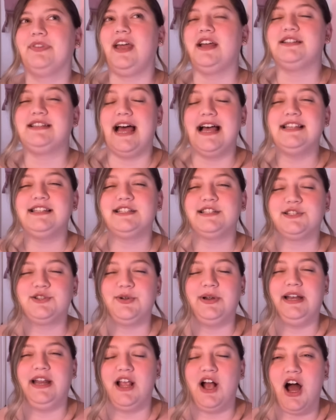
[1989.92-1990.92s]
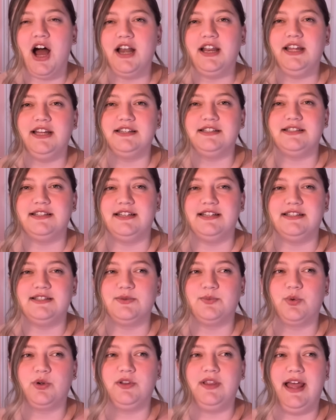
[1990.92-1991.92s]
test screening audiences
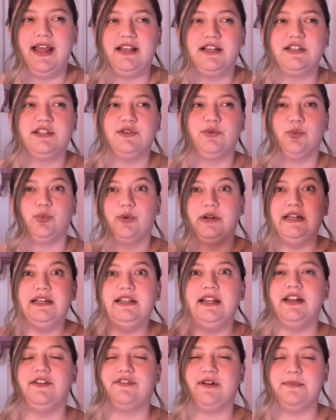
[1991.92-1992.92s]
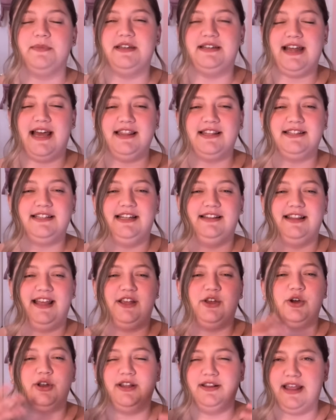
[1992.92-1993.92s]
were like reeling from the death scene. They
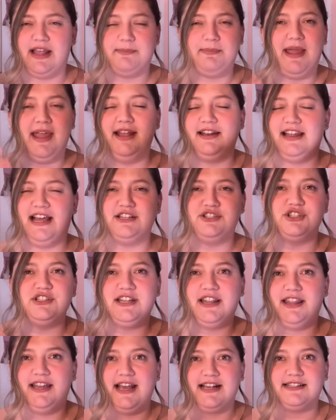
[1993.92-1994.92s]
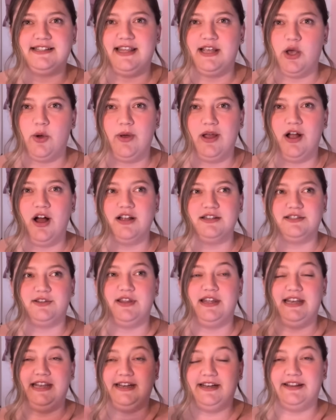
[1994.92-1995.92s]
couldn't like pay attention to the next thing going on, so
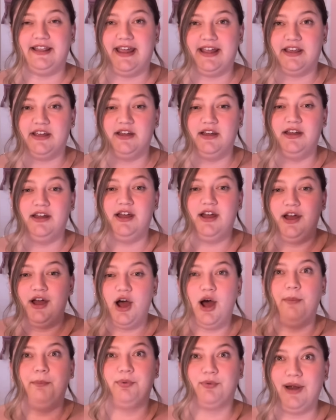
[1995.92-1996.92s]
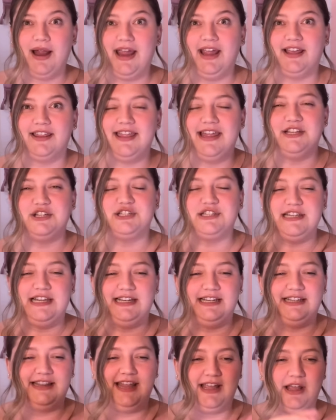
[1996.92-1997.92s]
they needed like a break. They just
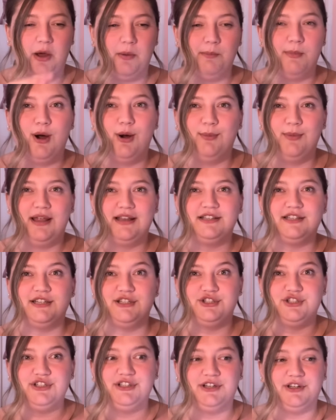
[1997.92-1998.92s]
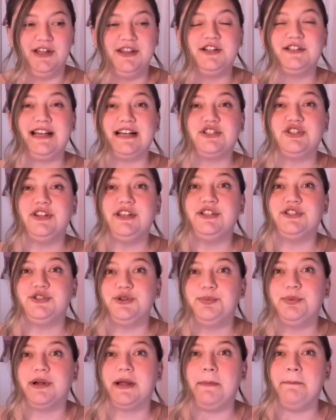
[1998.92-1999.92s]
needed like a moment to chill. And there's actually a
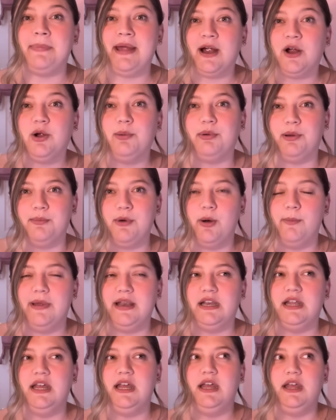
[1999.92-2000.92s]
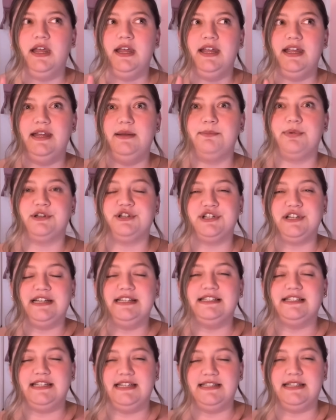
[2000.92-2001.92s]
super comparable moment in
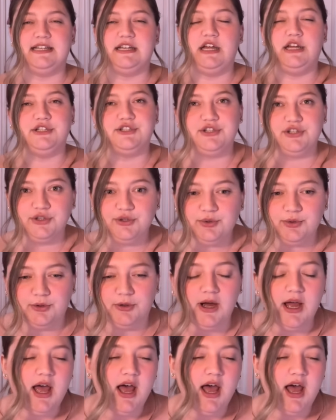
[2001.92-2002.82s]
Bridgerton season 2.